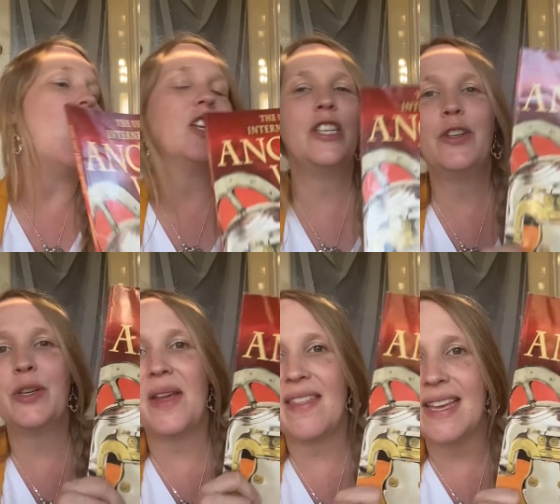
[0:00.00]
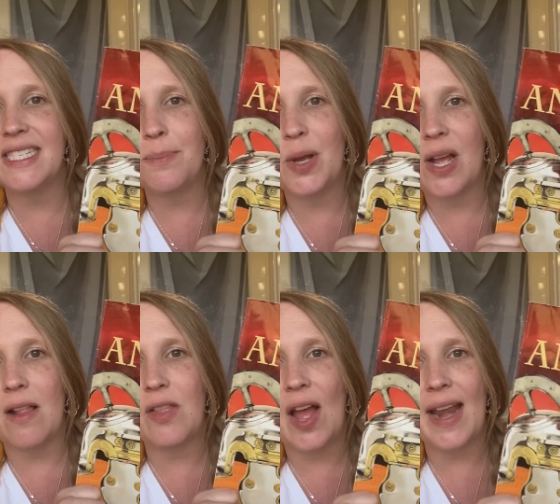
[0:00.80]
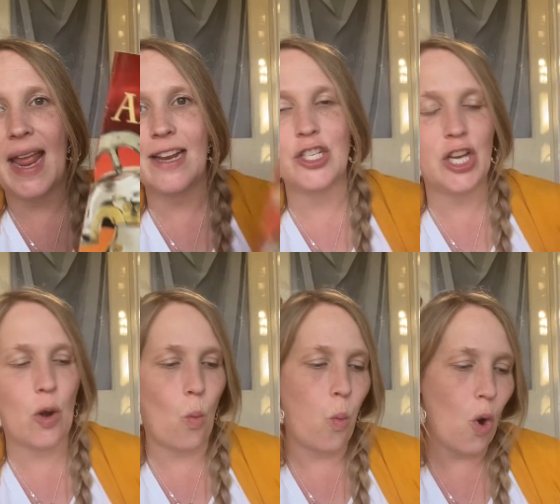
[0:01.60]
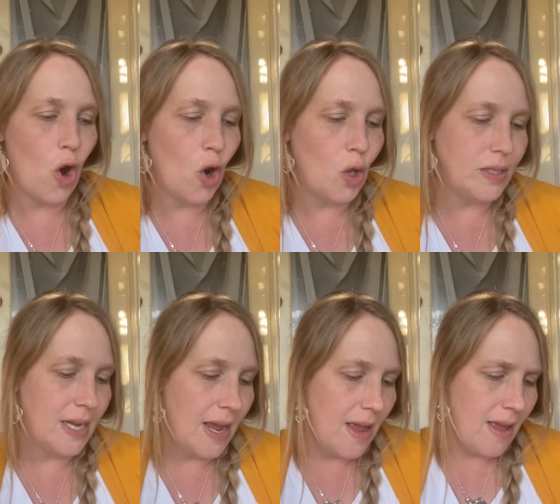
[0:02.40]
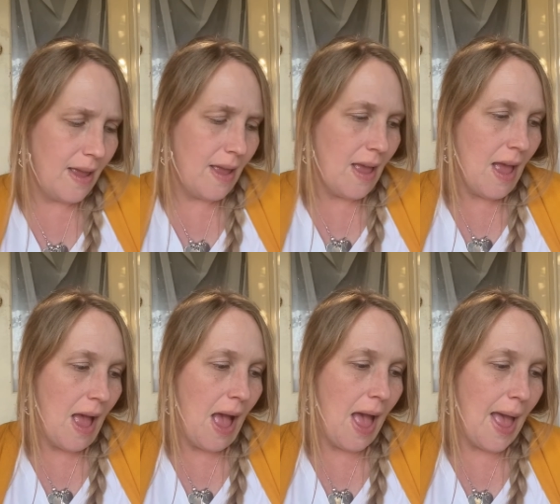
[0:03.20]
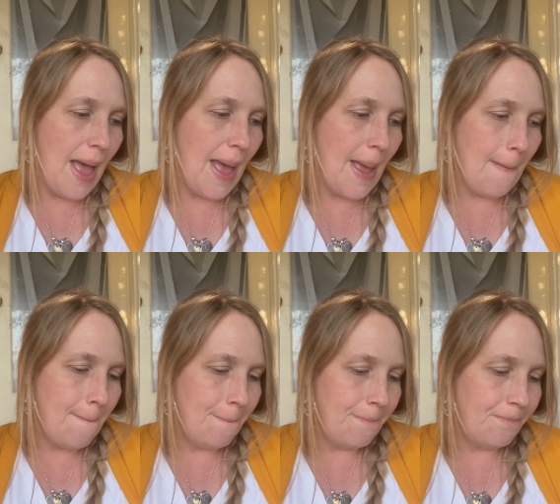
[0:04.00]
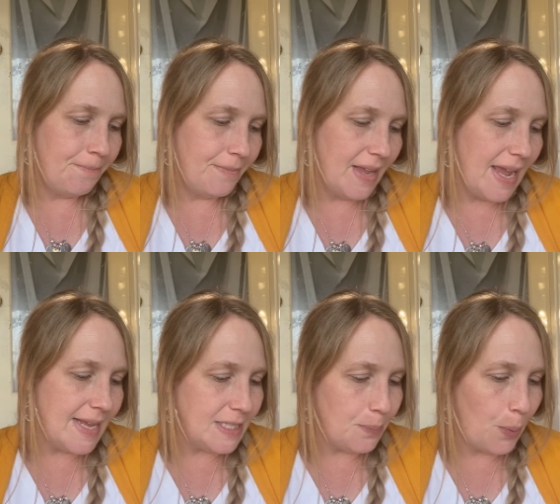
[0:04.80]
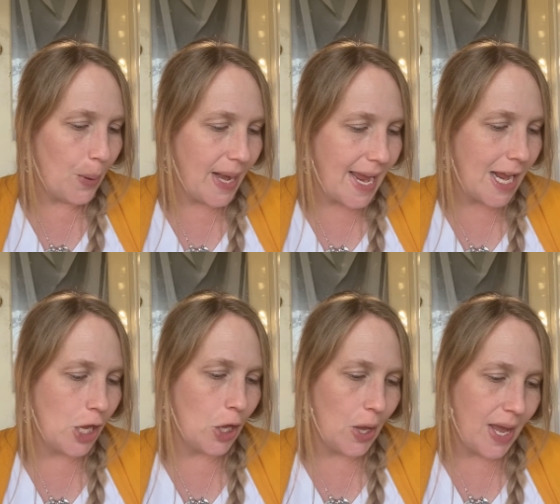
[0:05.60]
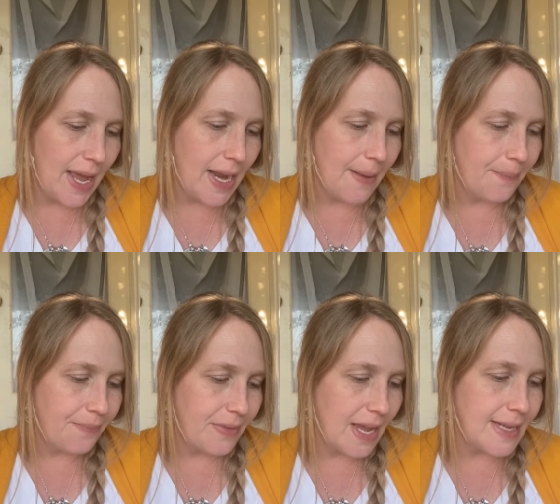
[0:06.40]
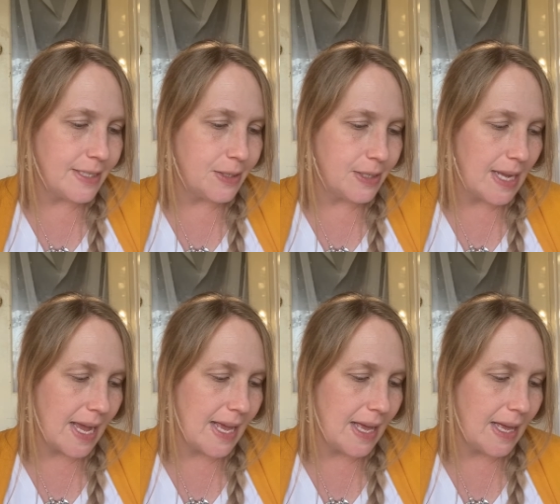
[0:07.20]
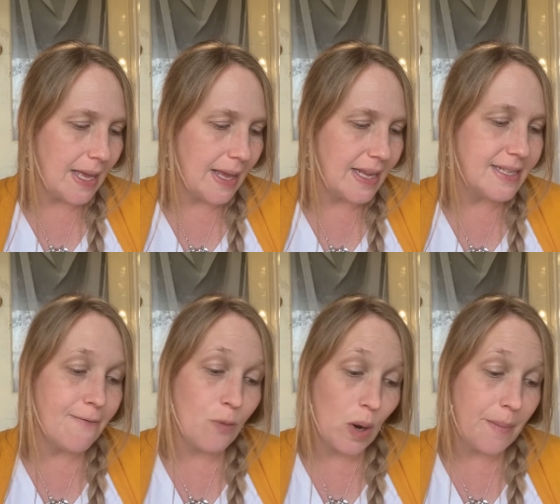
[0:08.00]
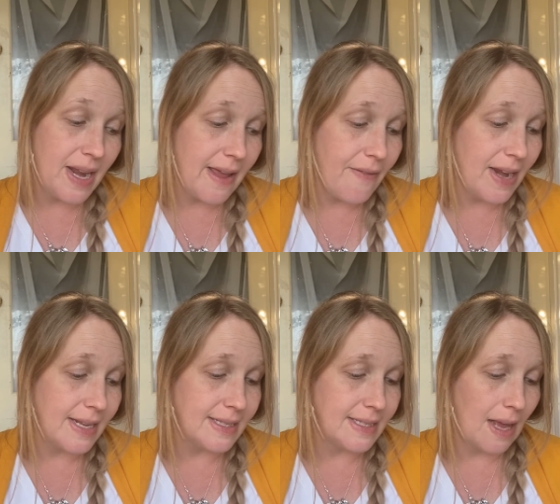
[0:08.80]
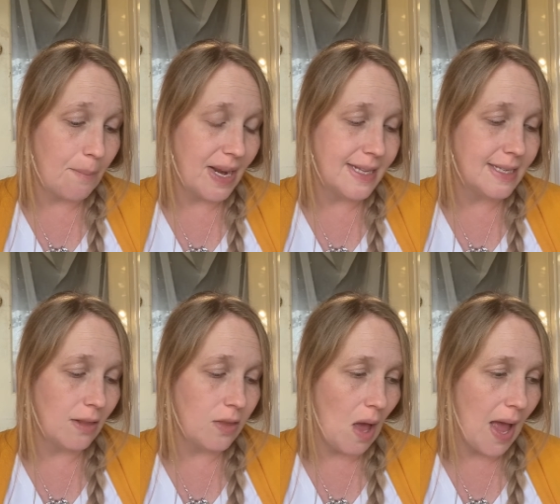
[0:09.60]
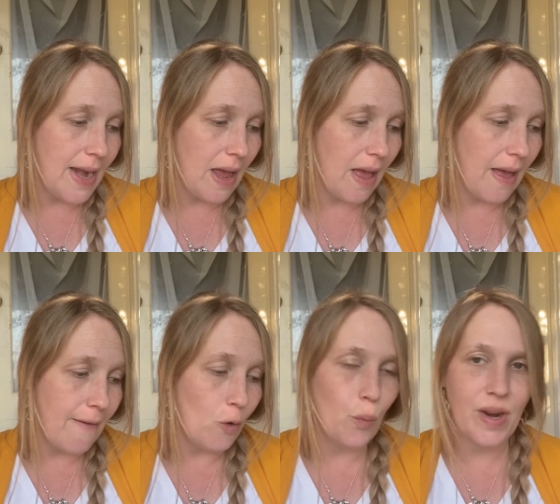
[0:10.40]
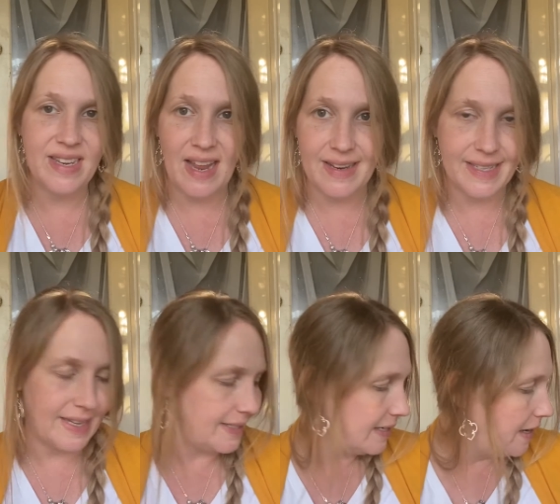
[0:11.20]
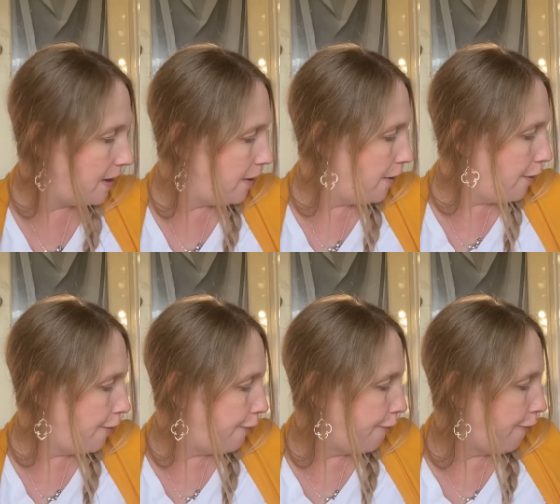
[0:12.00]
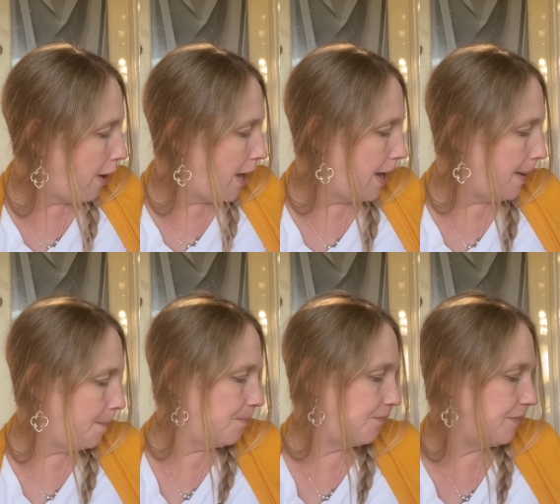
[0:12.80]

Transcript: also doing this book a lot, Ancient World. It's pretty good. It's informative but it's a lot of redundant from